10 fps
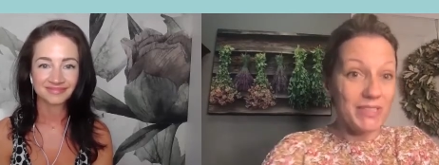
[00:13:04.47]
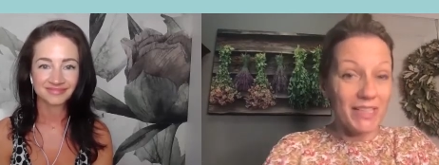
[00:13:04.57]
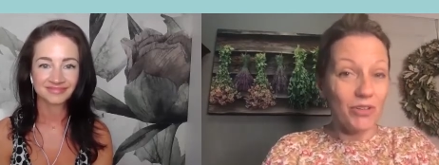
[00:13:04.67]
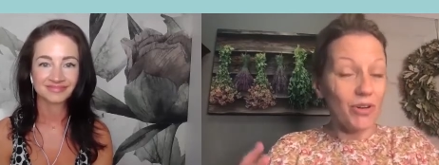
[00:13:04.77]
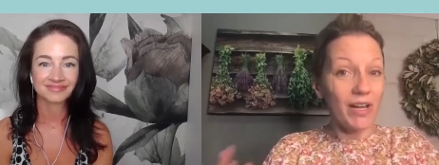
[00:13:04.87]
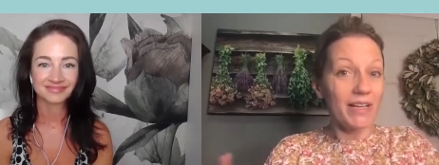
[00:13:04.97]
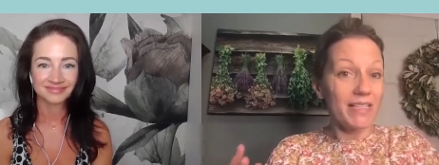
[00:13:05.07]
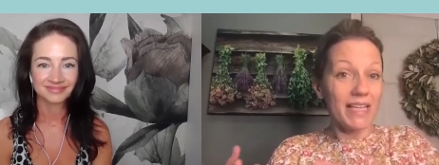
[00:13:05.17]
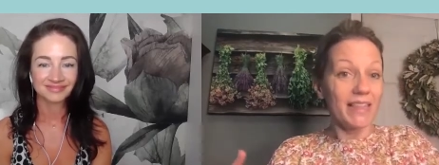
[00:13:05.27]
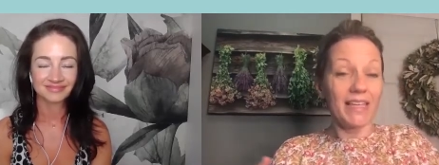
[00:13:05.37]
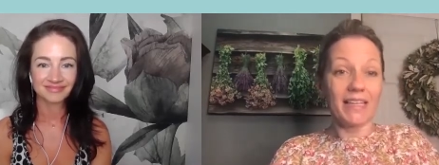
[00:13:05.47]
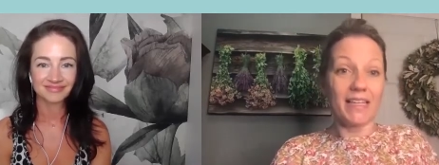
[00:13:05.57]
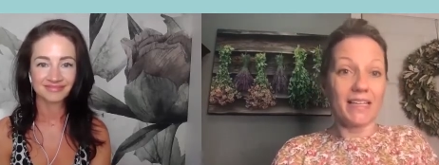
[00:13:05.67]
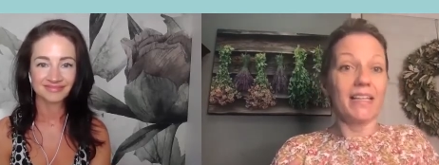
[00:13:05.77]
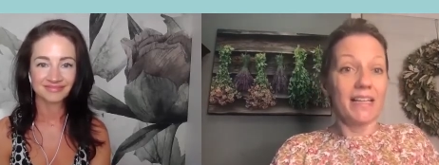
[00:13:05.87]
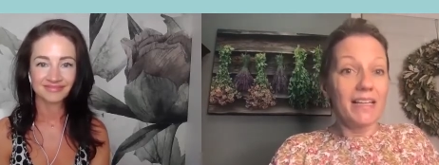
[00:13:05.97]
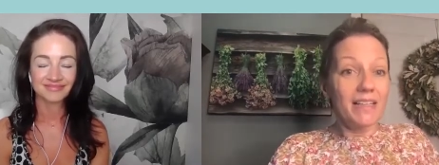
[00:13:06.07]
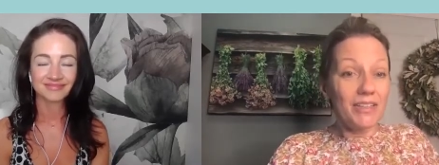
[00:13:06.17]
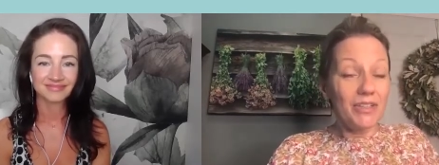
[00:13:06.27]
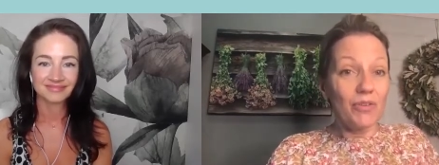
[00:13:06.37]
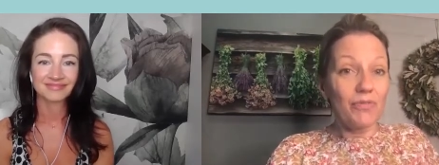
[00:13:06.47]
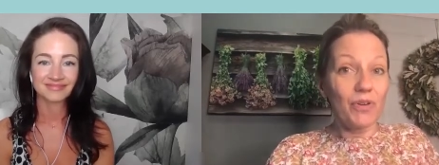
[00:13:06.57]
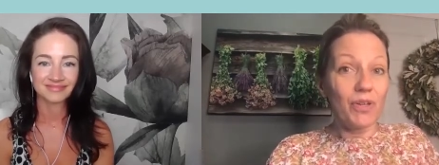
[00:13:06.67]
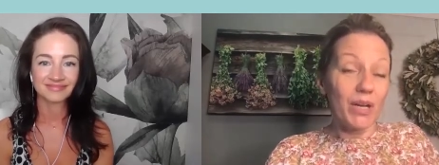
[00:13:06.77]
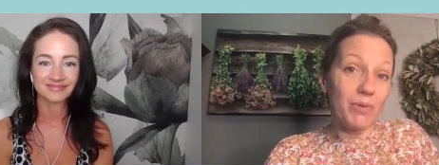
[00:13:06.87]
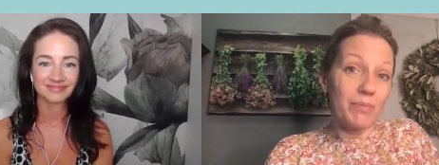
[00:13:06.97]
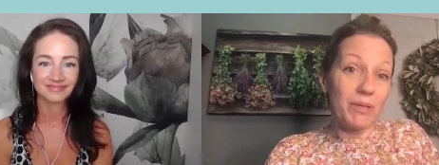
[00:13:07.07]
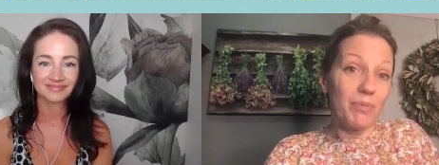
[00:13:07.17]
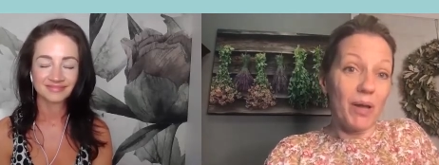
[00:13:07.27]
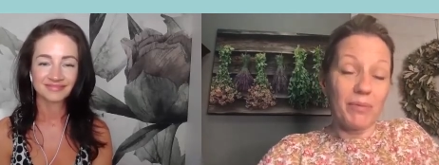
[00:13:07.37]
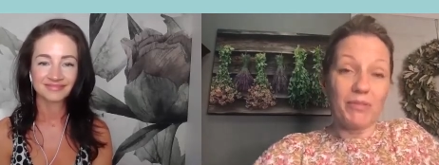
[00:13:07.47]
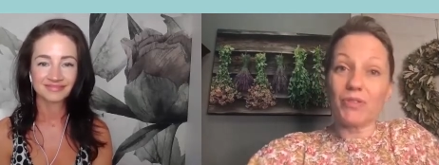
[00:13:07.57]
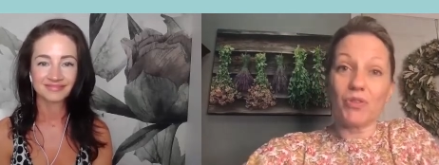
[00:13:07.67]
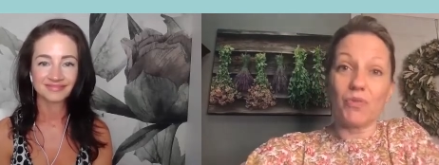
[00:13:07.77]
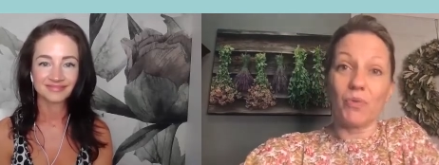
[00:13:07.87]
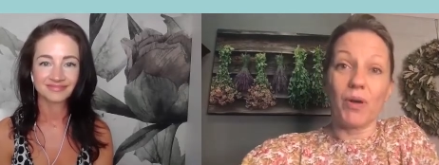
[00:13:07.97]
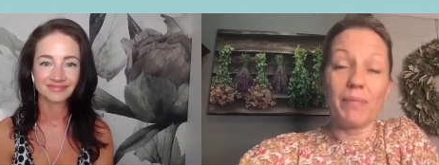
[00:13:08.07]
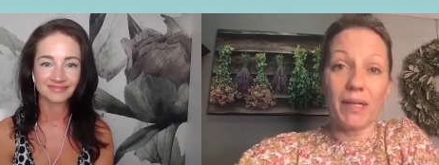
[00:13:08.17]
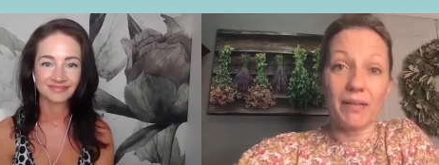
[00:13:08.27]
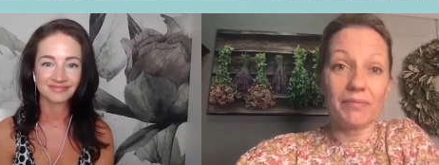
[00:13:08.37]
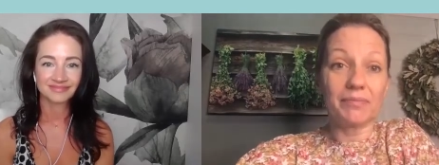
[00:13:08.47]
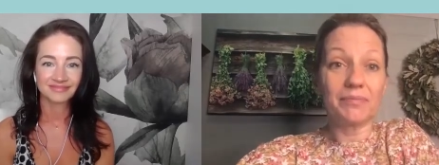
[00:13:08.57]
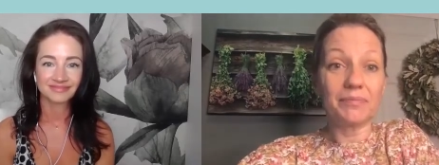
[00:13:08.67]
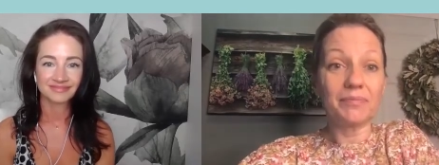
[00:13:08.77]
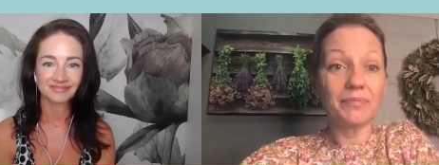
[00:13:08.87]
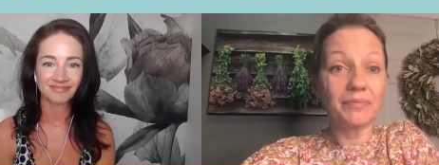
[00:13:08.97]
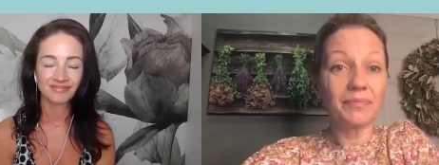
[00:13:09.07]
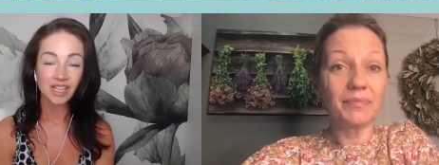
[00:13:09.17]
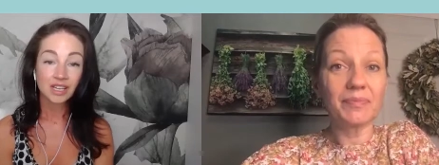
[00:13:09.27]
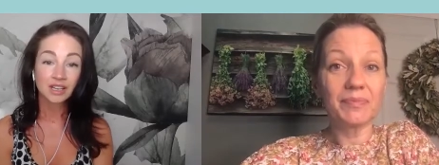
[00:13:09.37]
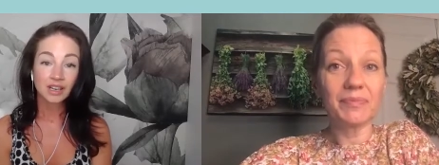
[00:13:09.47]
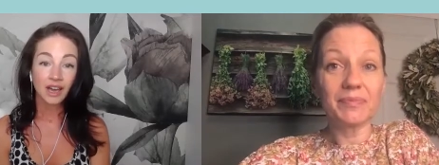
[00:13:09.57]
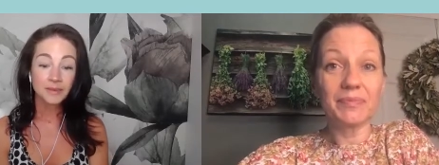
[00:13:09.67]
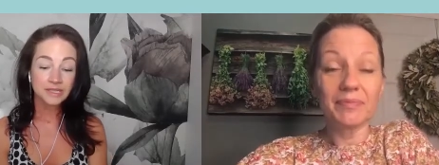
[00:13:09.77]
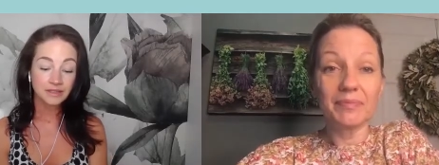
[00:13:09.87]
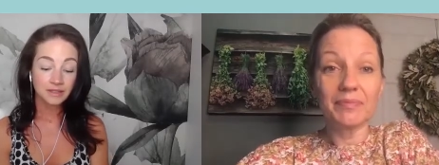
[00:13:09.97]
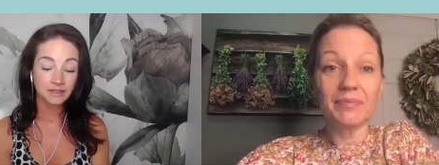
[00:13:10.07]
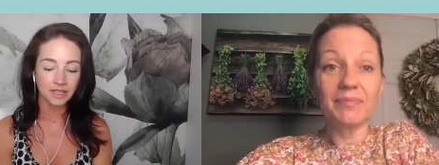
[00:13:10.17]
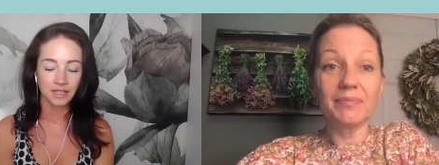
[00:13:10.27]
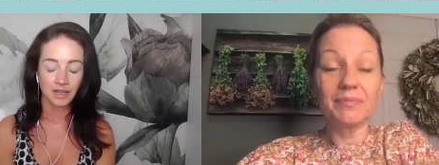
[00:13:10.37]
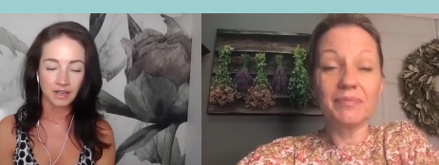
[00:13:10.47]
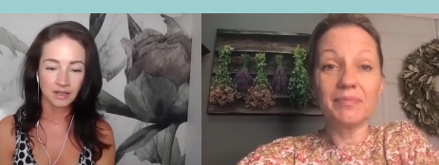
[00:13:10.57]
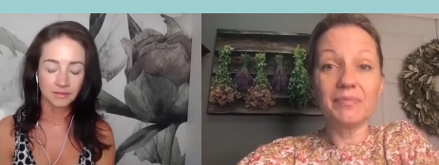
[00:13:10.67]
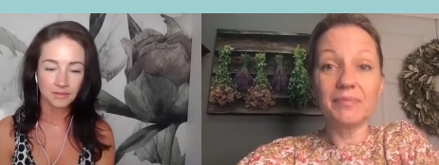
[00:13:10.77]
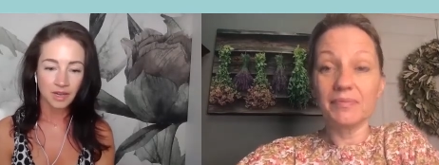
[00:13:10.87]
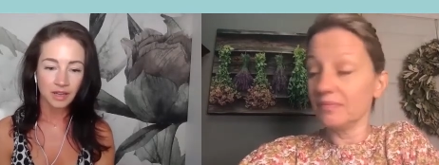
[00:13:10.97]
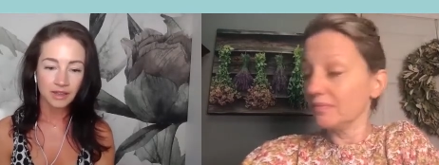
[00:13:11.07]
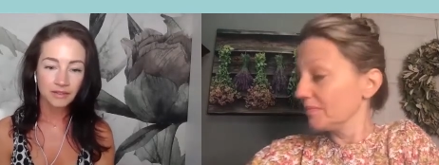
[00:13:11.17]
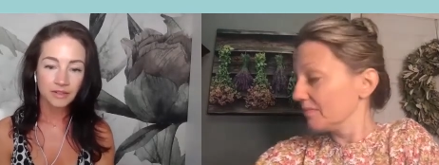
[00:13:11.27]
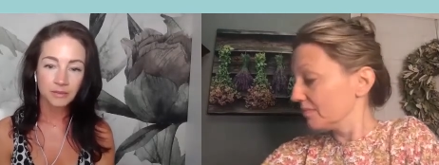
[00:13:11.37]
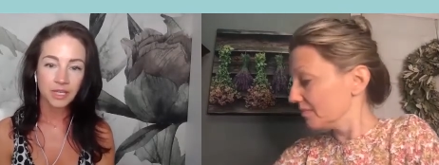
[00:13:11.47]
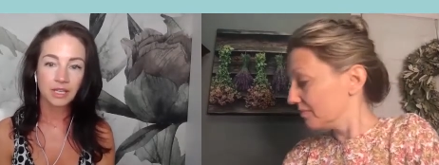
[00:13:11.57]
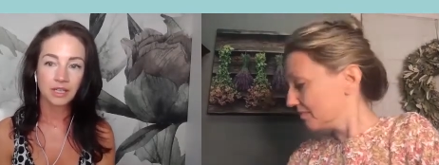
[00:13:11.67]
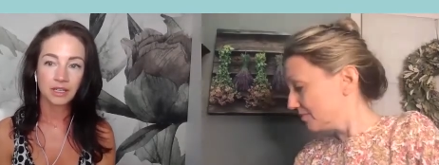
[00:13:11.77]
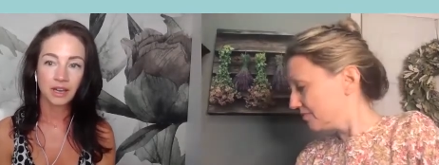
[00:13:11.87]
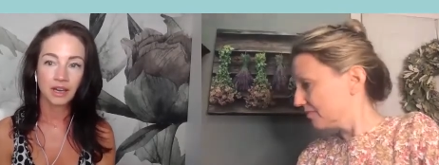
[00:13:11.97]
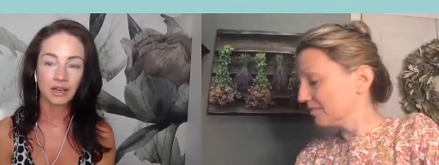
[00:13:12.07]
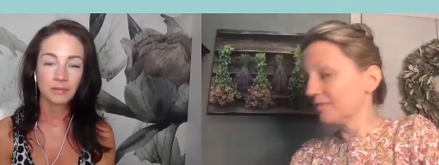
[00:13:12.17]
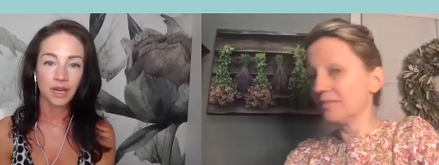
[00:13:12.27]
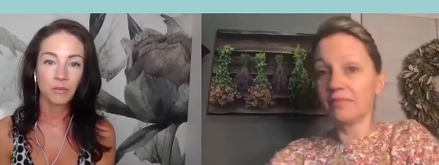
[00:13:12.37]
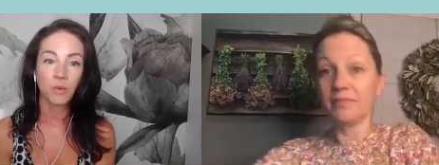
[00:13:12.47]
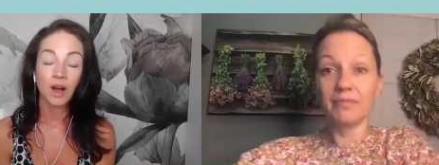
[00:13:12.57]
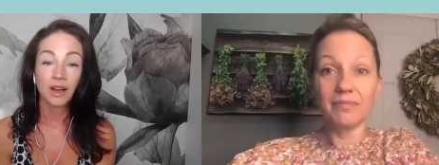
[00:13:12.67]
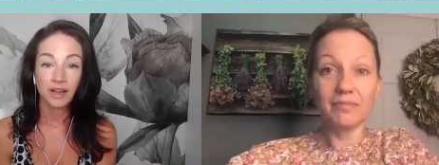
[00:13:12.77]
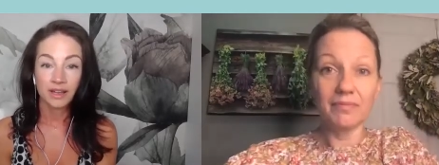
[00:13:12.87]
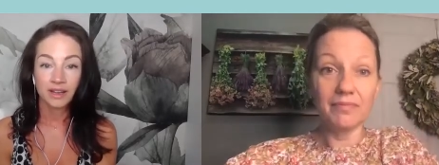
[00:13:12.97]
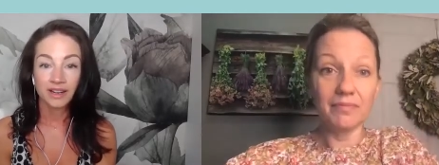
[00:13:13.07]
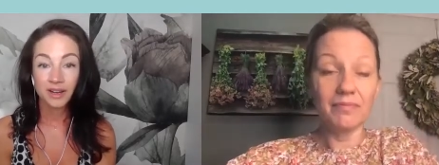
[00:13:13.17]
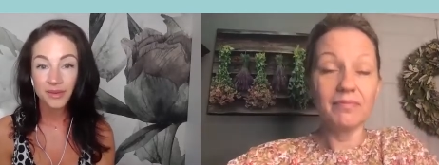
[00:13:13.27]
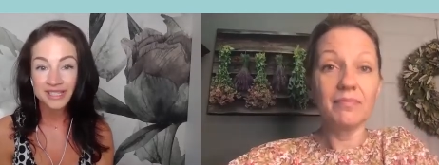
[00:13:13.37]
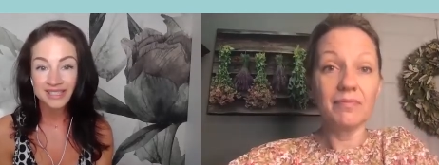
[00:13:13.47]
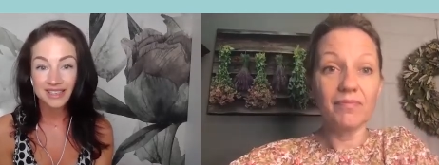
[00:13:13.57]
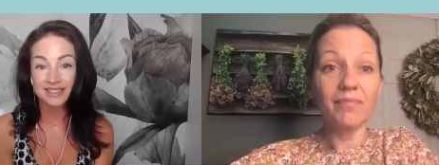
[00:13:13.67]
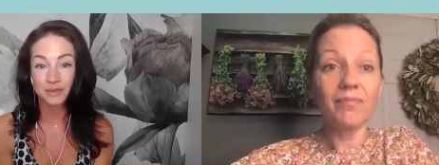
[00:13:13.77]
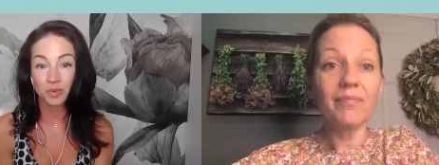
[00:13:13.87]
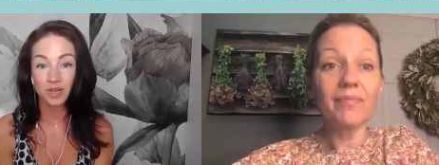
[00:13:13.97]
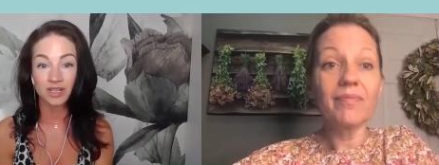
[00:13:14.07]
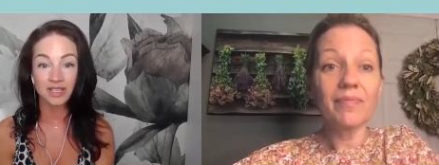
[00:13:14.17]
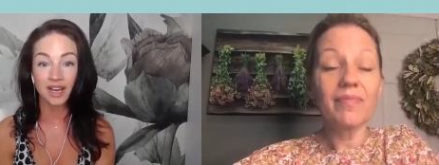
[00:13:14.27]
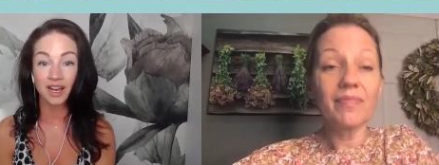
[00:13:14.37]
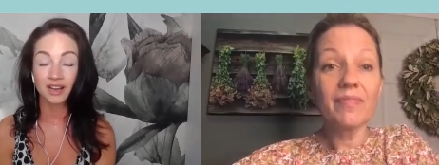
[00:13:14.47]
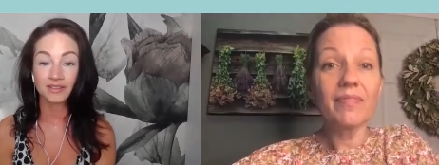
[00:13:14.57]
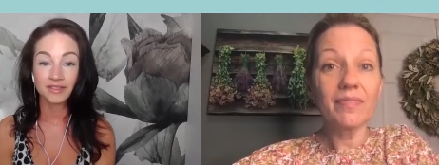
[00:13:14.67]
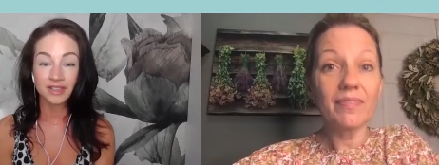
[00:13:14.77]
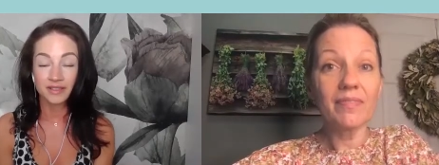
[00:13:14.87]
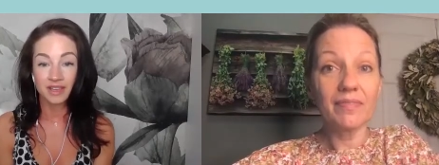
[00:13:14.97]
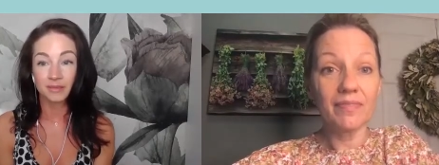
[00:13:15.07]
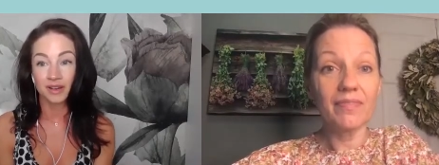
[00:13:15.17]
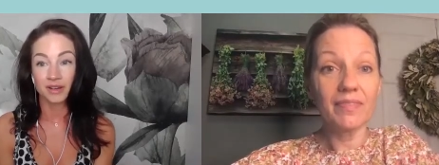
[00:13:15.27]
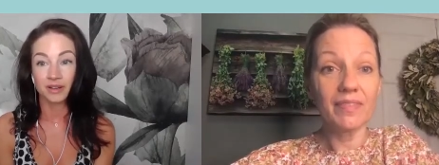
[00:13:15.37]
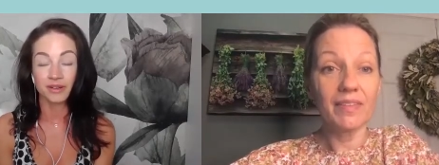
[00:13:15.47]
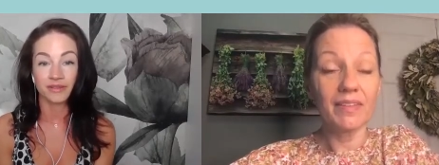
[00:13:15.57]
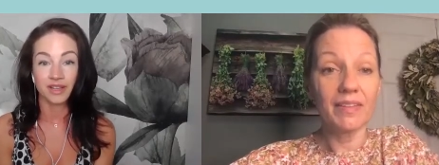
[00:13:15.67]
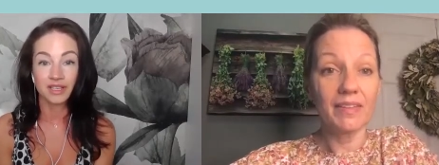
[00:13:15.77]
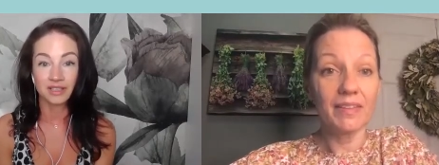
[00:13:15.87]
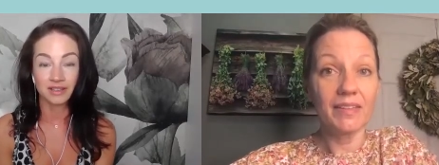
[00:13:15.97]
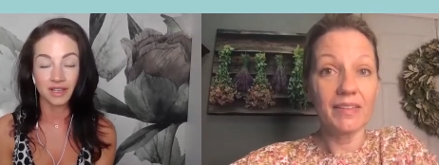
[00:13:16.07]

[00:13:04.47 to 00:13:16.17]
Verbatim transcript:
Speaker 1: did it? Or because I think that, you know, for a lot of women, it probably feels overwhelming. Absolutely.
Speaker 2: Um, I think for me, yeah, my why, and I always think it's important to have to think about and reflect on, like,